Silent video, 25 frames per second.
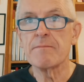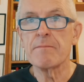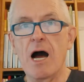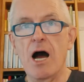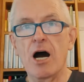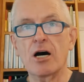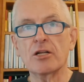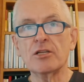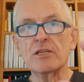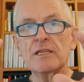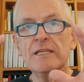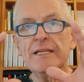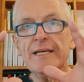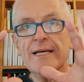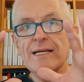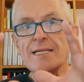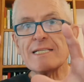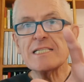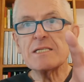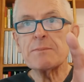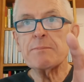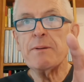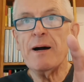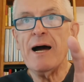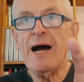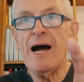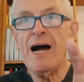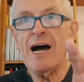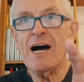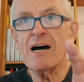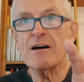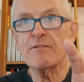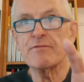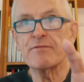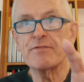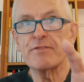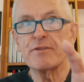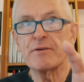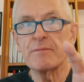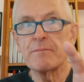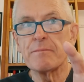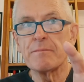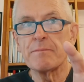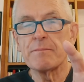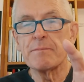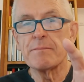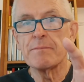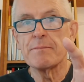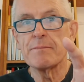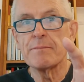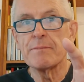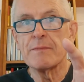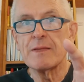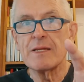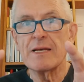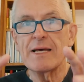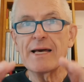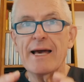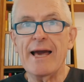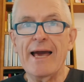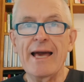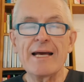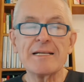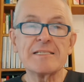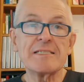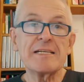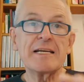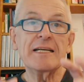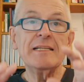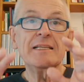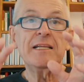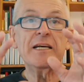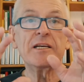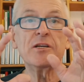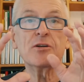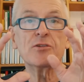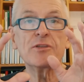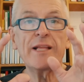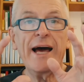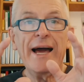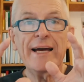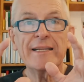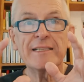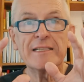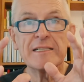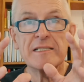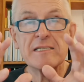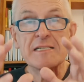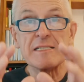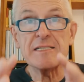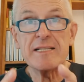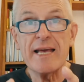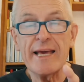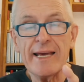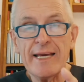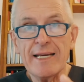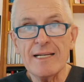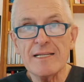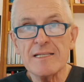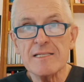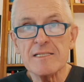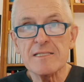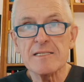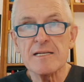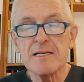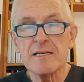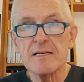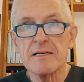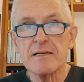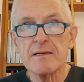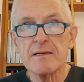On this path, as in the United States,